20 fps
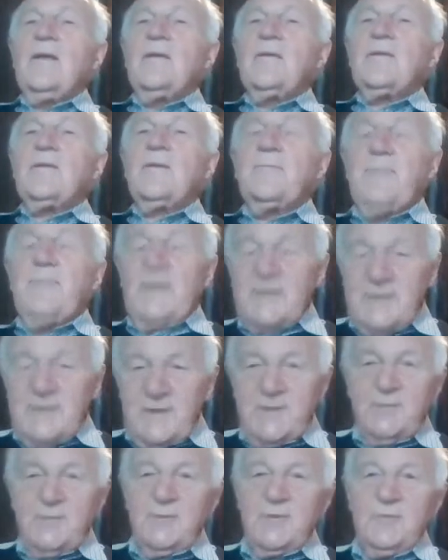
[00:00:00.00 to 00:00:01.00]
The
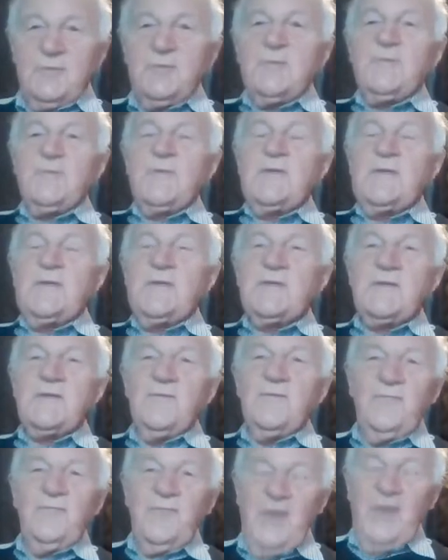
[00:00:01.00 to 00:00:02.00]
business, which was been
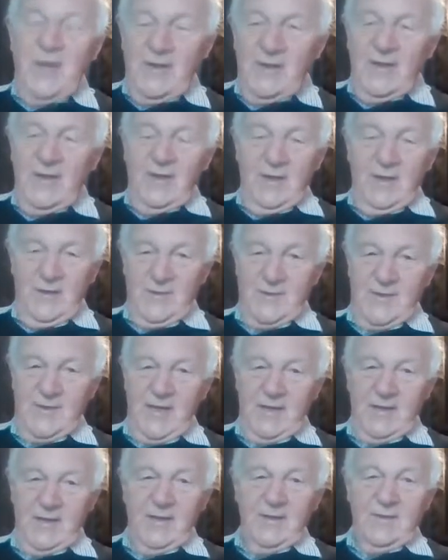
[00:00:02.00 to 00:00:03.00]
severely
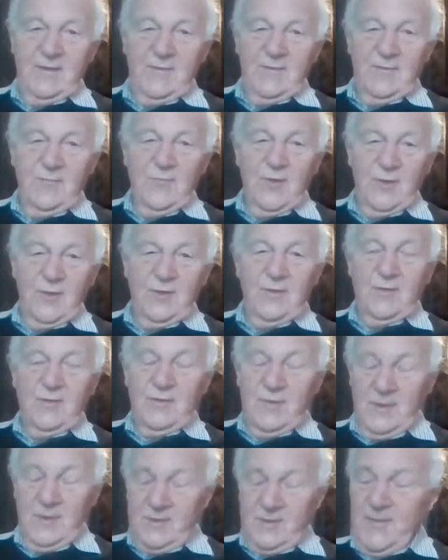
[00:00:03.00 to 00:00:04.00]
loss-making
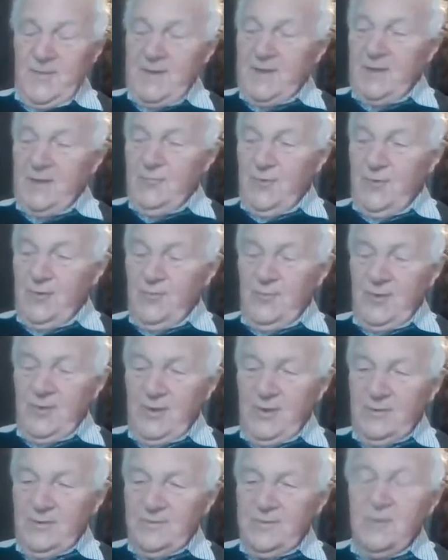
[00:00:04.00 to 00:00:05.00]

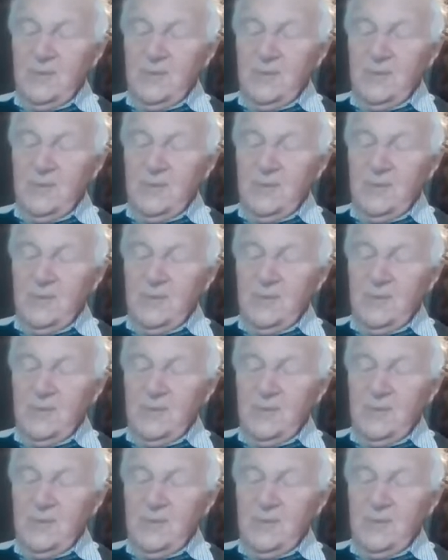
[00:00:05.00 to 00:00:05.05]
worldwide,